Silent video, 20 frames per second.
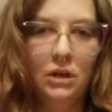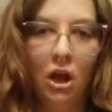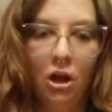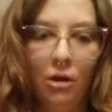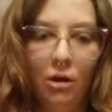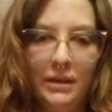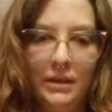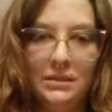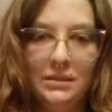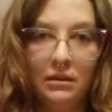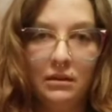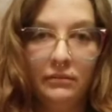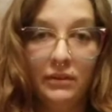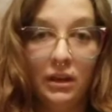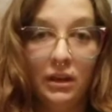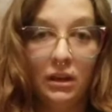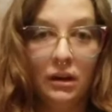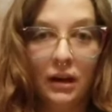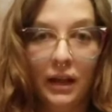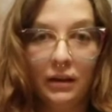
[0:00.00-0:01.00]
all my stuff
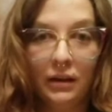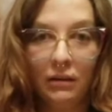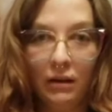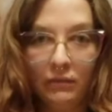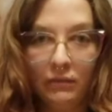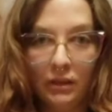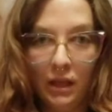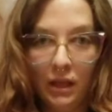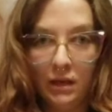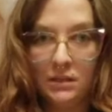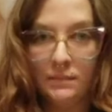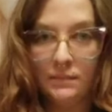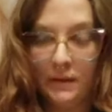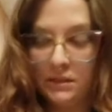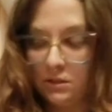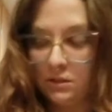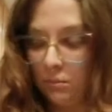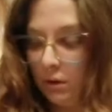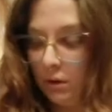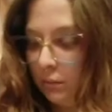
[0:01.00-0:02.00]
here. I don't have a lot of space
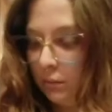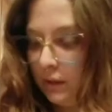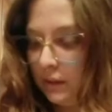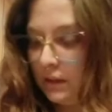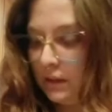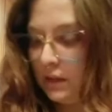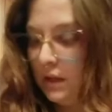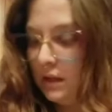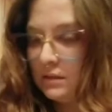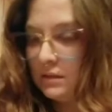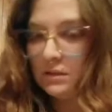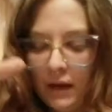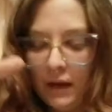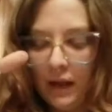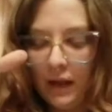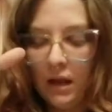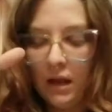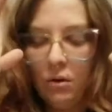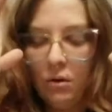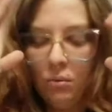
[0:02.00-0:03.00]
to work with. So
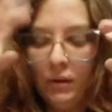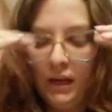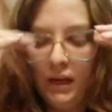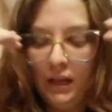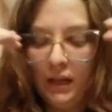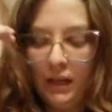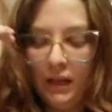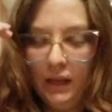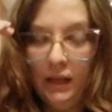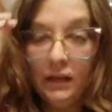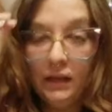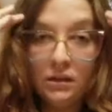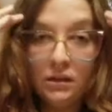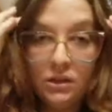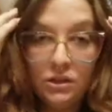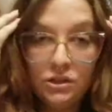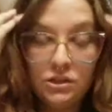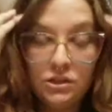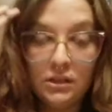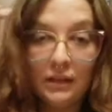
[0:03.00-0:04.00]
now we need
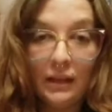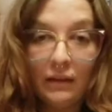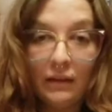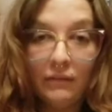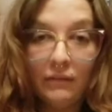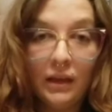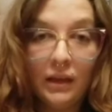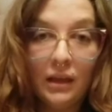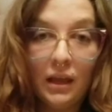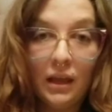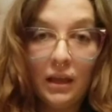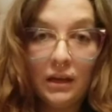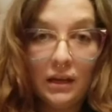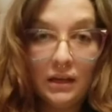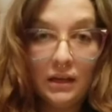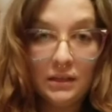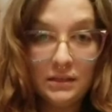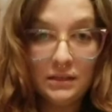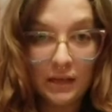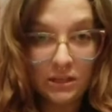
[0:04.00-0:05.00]
to give it an
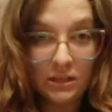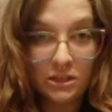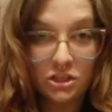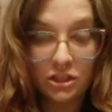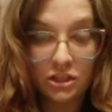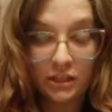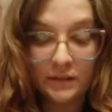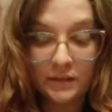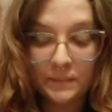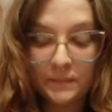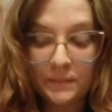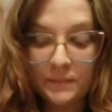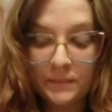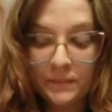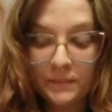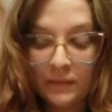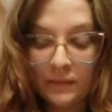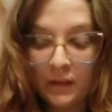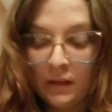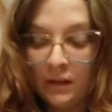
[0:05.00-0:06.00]
intention.
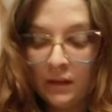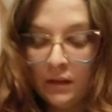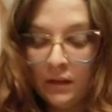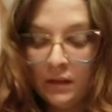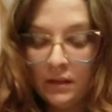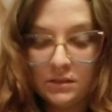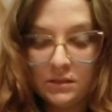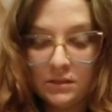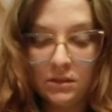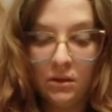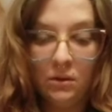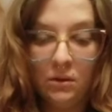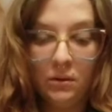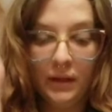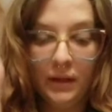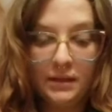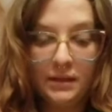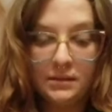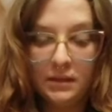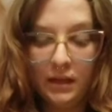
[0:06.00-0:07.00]
So
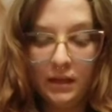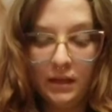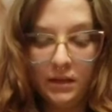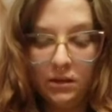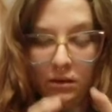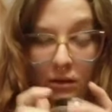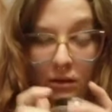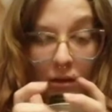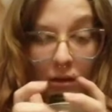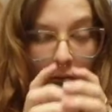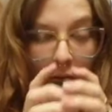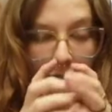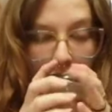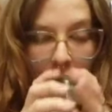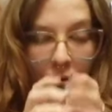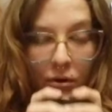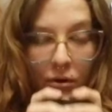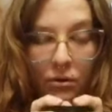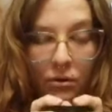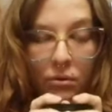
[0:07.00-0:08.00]
like I said, you can go
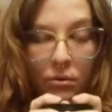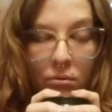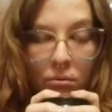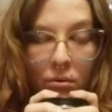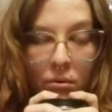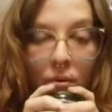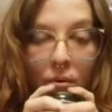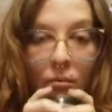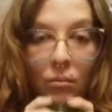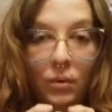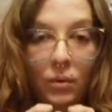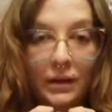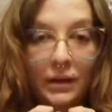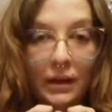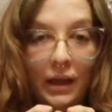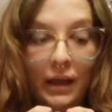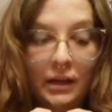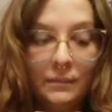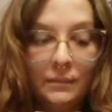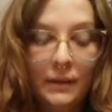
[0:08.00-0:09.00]
through one
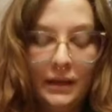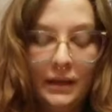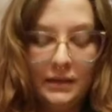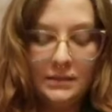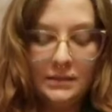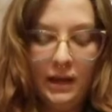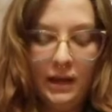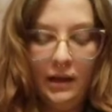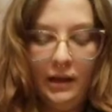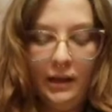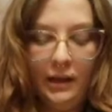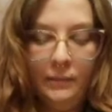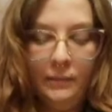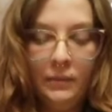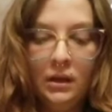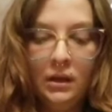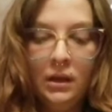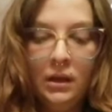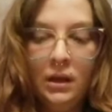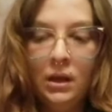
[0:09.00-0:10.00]
item at a time,
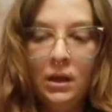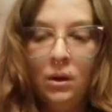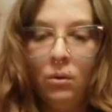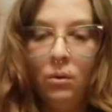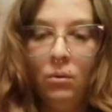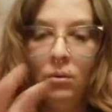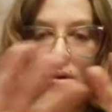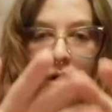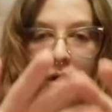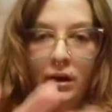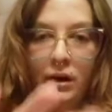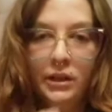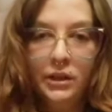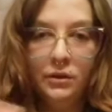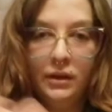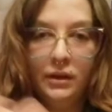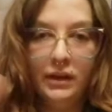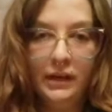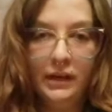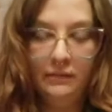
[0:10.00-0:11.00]
or you
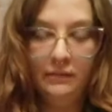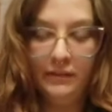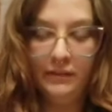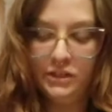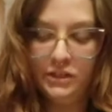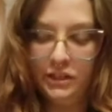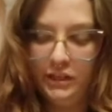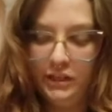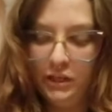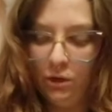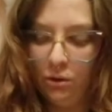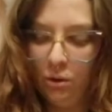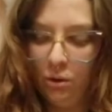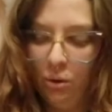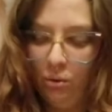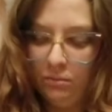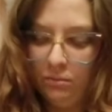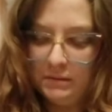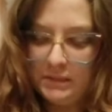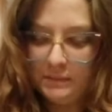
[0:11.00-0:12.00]
can envision your
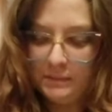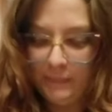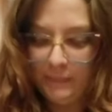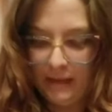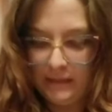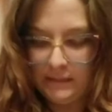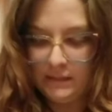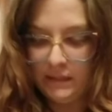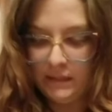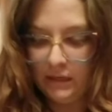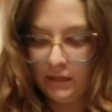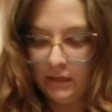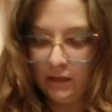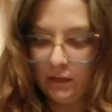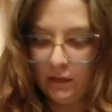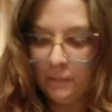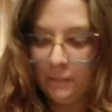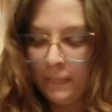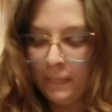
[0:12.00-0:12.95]
whole space here.